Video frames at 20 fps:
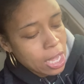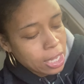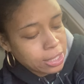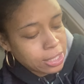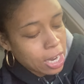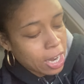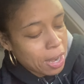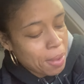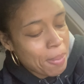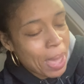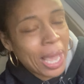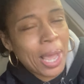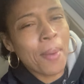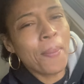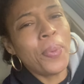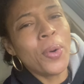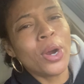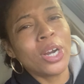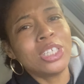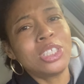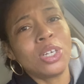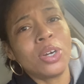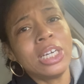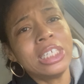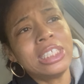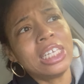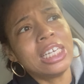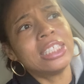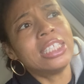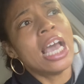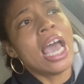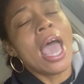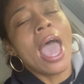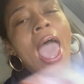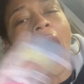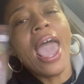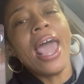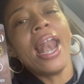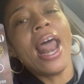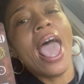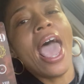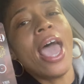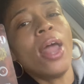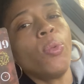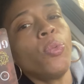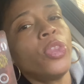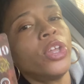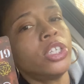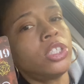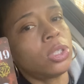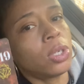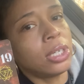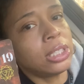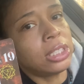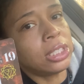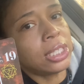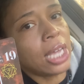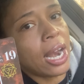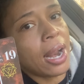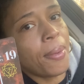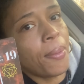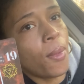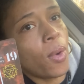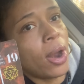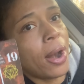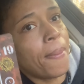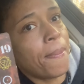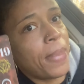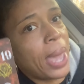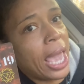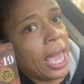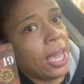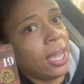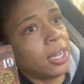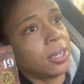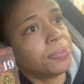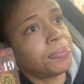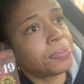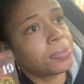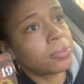Tired of making poor choices and and the choices that I want to make